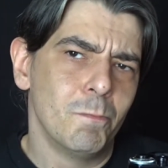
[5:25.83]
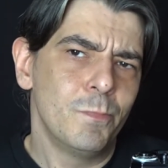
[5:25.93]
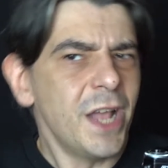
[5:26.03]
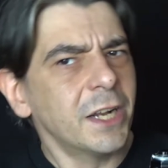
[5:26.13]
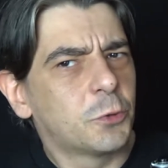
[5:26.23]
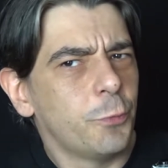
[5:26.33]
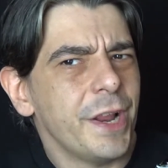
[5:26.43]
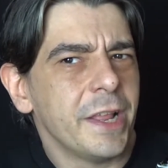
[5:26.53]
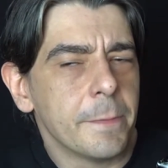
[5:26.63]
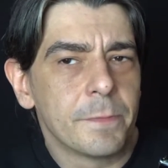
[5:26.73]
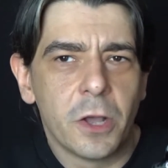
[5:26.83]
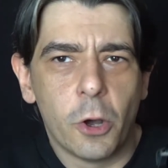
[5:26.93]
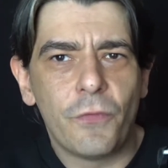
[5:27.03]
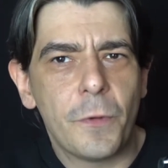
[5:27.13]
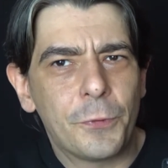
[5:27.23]
Not really.
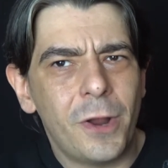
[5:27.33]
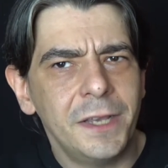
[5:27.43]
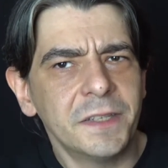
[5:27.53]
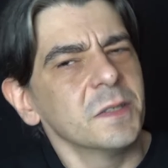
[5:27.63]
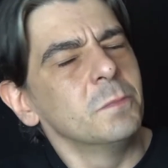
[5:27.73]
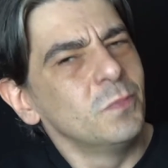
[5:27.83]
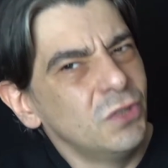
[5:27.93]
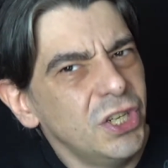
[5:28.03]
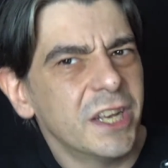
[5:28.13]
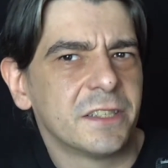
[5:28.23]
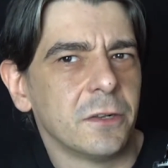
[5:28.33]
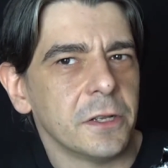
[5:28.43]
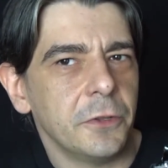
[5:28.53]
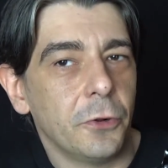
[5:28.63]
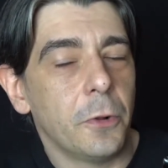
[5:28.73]
Overpriced? Just a
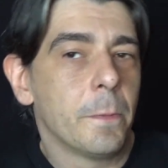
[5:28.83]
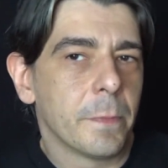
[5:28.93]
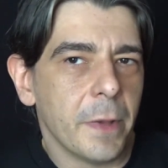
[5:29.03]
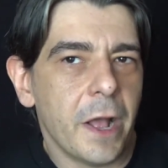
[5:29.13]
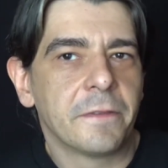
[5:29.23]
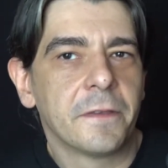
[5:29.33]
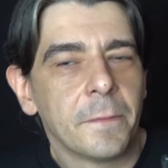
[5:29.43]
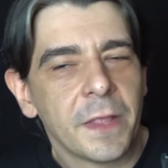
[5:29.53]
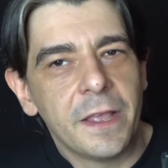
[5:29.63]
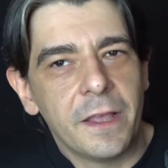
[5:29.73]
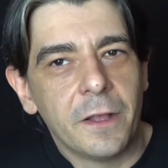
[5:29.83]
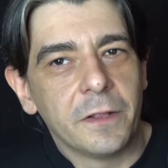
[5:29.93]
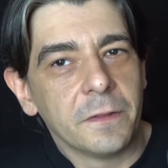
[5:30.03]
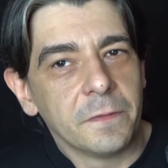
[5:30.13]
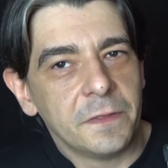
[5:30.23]
little. But
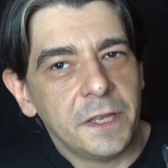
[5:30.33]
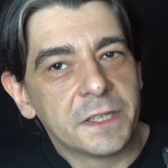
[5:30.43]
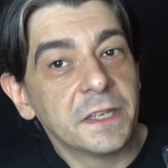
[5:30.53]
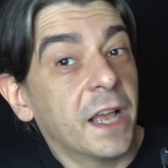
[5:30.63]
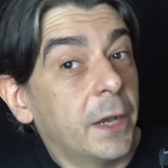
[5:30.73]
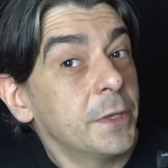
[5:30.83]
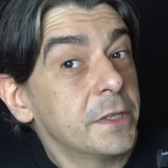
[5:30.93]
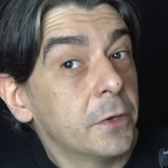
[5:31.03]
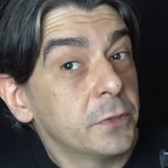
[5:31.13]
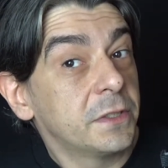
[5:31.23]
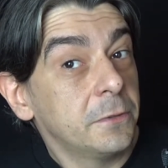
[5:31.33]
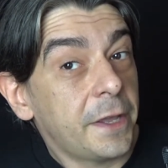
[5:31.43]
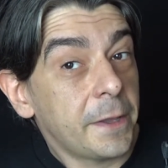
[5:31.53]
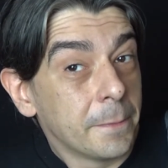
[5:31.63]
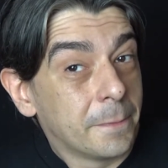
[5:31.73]
this is how it goes today.